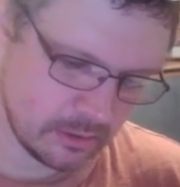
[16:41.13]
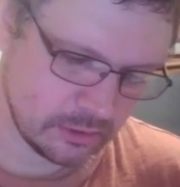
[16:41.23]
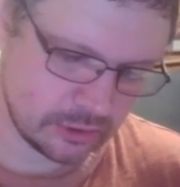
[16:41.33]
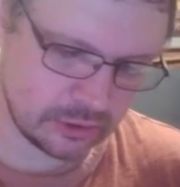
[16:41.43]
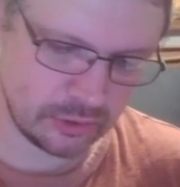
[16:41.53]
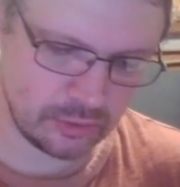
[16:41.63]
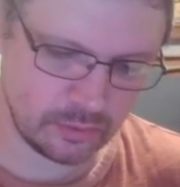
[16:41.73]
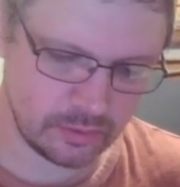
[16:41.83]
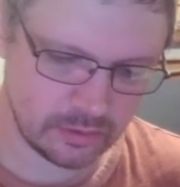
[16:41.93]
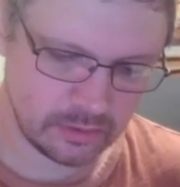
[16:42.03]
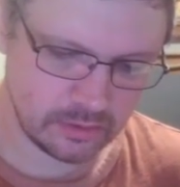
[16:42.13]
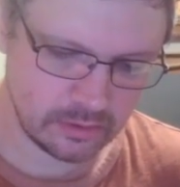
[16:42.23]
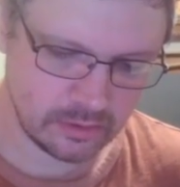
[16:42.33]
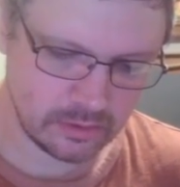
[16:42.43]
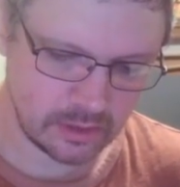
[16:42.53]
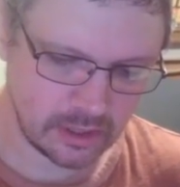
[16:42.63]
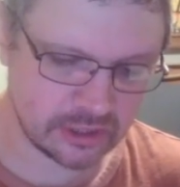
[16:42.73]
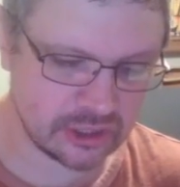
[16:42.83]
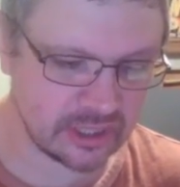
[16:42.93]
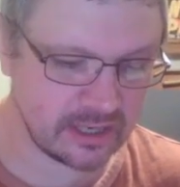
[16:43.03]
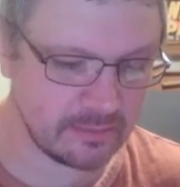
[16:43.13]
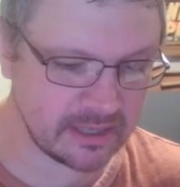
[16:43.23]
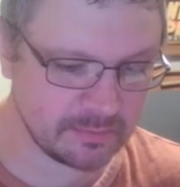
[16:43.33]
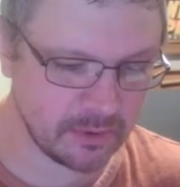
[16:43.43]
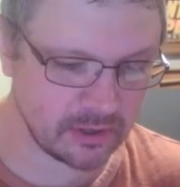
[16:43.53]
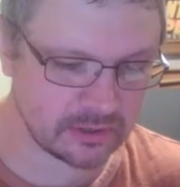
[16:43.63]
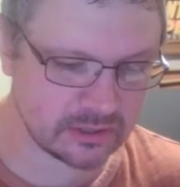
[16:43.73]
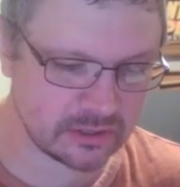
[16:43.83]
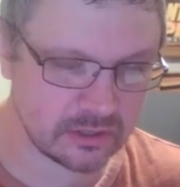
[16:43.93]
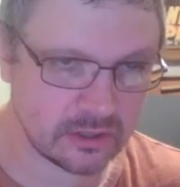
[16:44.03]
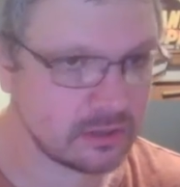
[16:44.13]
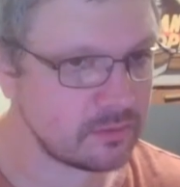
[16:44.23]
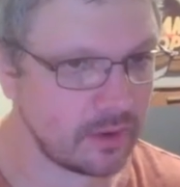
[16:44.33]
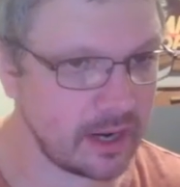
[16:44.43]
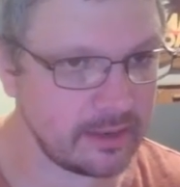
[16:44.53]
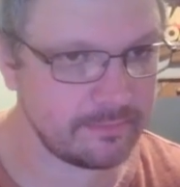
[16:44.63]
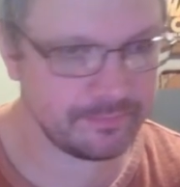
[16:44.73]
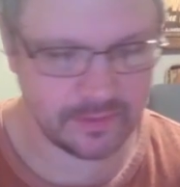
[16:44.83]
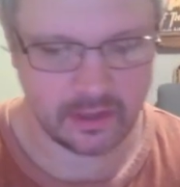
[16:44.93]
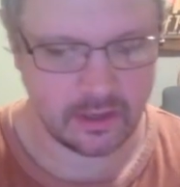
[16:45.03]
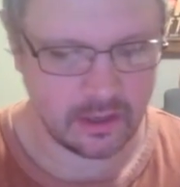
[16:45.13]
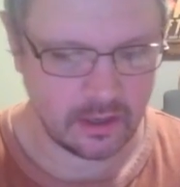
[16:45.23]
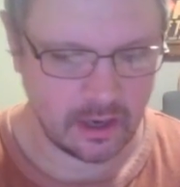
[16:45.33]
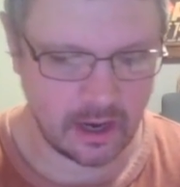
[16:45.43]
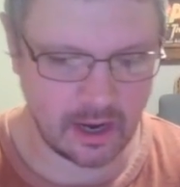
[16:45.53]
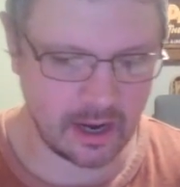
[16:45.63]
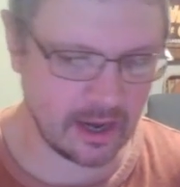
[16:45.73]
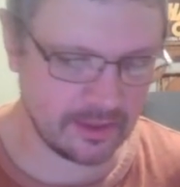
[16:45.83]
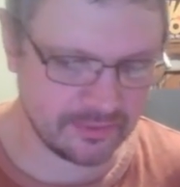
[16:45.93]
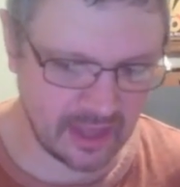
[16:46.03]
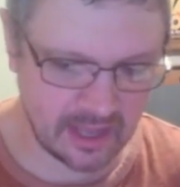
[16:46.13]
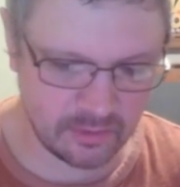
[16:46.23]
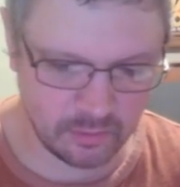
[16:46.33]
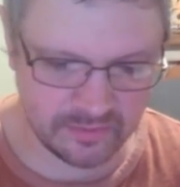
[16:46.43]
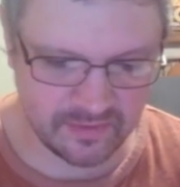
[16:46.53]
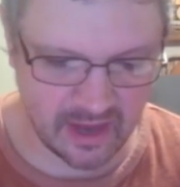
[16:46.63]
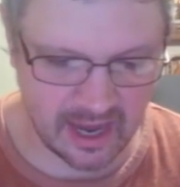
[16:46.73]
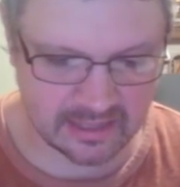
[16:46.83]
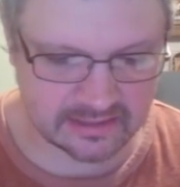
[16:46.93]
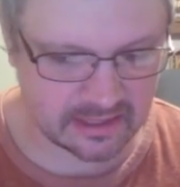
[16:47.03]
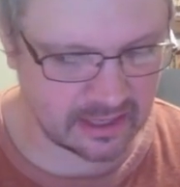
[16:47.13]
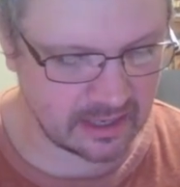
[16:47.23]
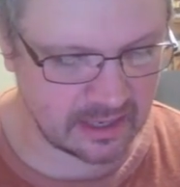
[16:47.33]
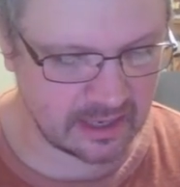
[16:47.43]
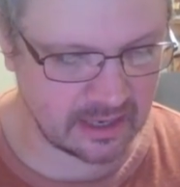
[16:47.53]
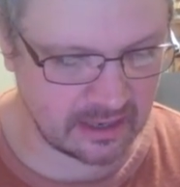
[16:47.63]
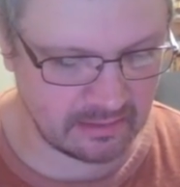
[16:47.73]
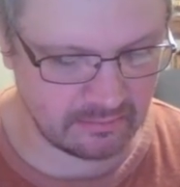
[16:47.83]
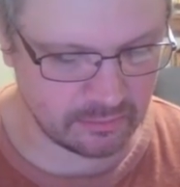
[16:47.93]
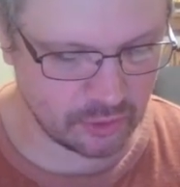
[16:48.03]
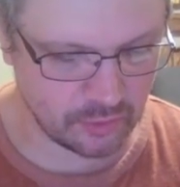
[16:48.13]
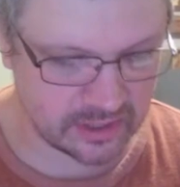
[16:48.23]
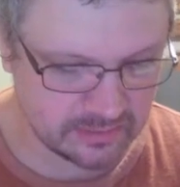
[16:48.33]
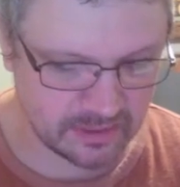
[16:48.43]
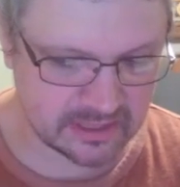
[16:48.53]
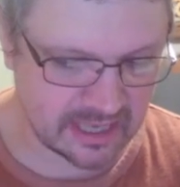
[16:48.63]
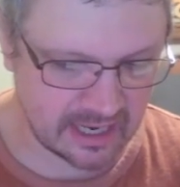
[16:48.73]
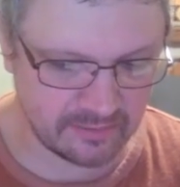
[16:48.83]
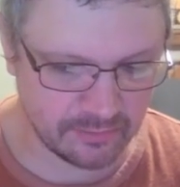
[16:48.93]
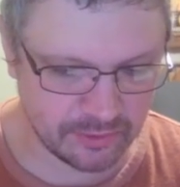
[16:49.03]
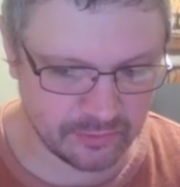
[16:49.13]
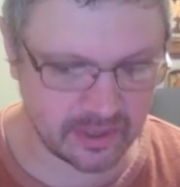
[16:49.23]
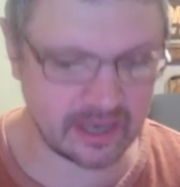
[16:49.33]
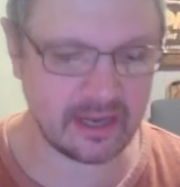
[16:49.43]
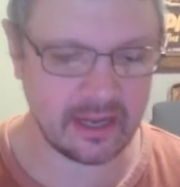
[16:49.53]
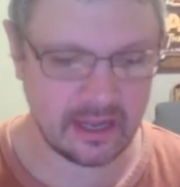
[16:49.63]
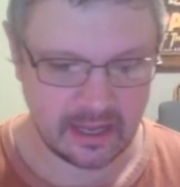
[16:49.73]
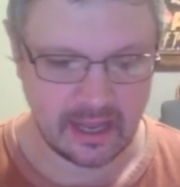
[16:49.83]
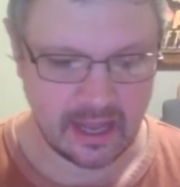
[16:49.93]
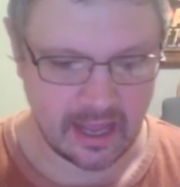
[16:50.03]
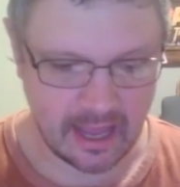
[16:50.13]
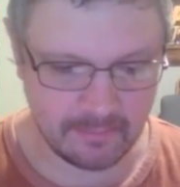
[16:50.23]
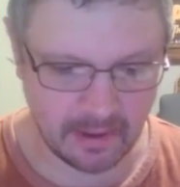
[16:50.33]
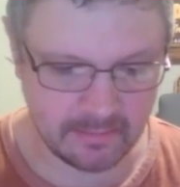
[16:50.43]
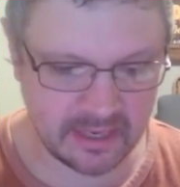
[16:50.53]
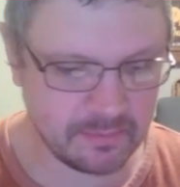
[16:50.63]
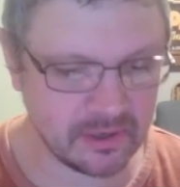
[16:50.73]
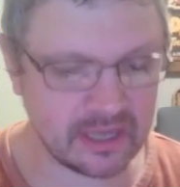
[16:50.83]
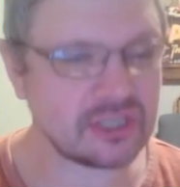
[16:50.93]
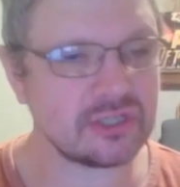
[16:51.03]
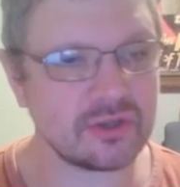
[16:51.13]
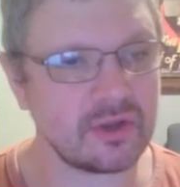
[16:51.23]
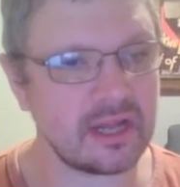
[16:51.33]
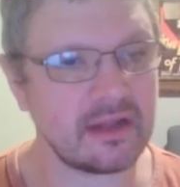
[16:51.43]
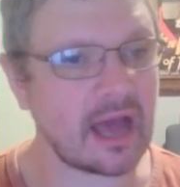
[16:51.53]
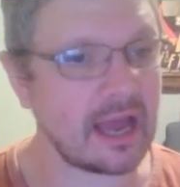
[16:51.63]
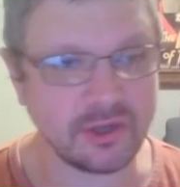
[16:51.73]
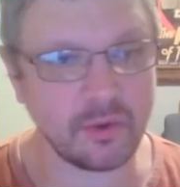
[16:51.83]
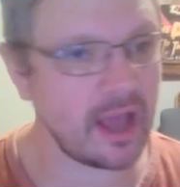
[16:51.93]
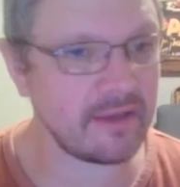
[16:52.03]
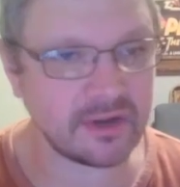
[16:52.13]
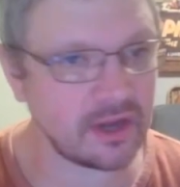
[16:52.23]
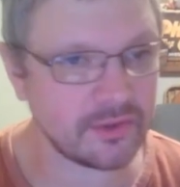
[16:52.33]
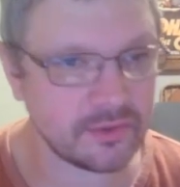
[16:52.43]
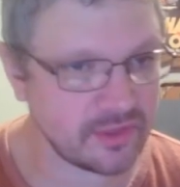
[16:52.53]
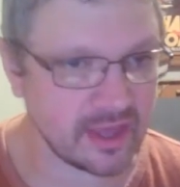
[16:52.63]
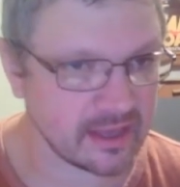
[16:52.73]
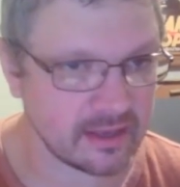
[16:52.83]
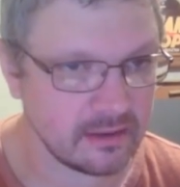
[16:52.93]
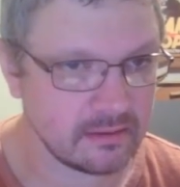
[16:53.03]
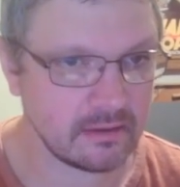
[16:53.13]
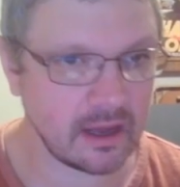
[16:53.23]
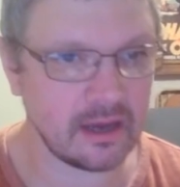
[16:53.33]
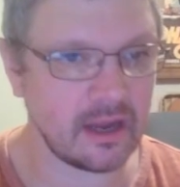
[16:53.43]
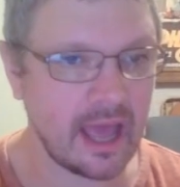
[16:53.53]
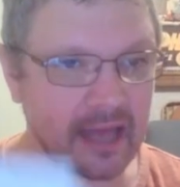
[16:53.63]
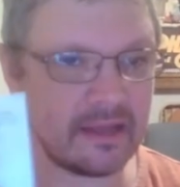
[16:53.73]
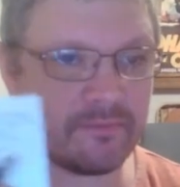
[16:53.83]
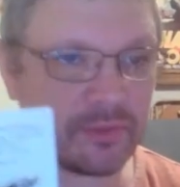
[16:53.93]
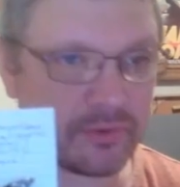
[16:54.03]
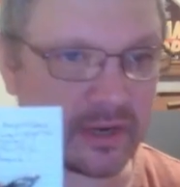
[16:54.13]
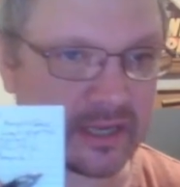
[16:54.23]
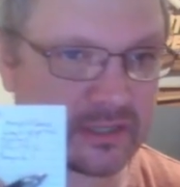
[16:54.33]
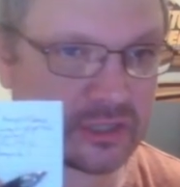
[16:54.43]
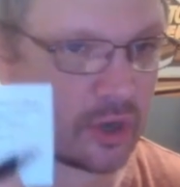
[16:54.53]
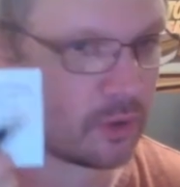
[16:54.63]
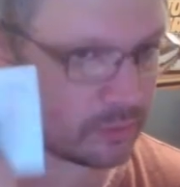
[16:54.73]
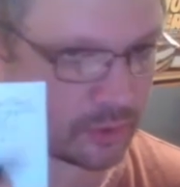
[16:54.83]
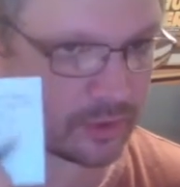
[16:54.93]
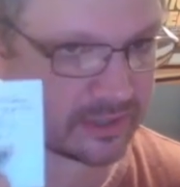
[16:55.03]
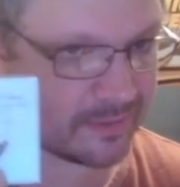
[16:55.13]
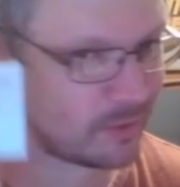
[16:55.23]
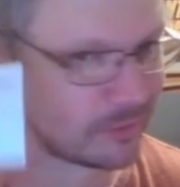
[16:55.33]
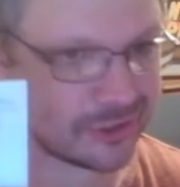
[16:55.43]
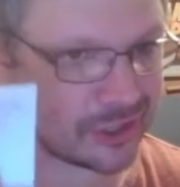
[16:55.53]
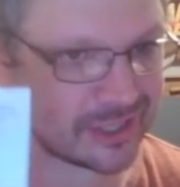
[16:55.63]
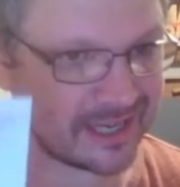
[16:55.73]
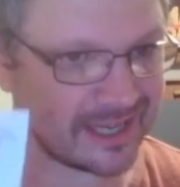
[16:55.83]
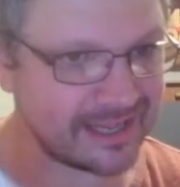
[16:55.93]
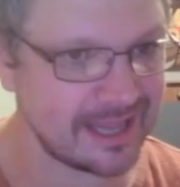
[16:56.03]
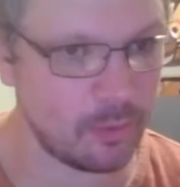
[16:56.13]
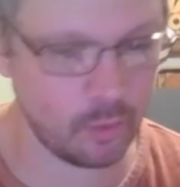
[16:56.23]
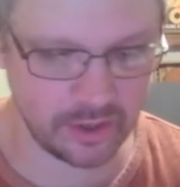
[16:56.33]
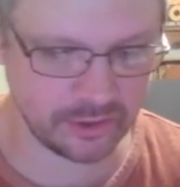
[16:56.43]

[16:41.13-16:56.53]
2 agility-based perks, right? Then we've got charisma is at a level 3. And my manipulation is only, I don't have another thing at level 3. So charisma, we're just going to get that 1